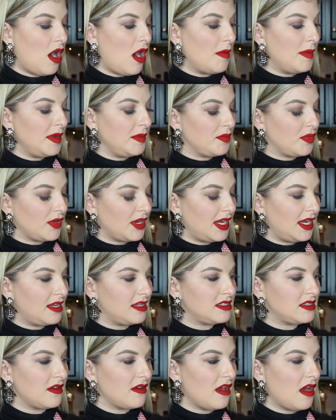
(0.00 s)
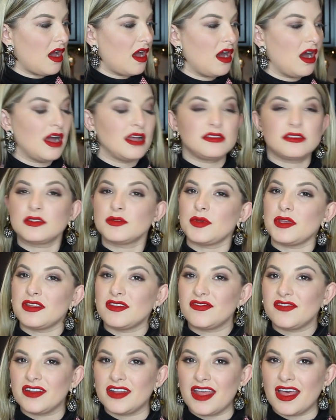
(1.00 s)
Almond Breeze
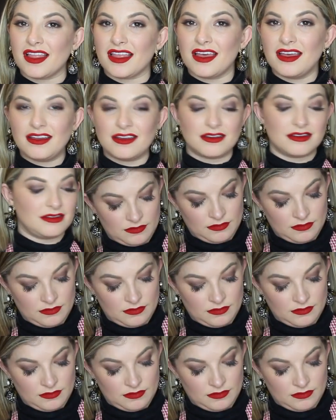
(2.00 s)
unsweetened vanilla,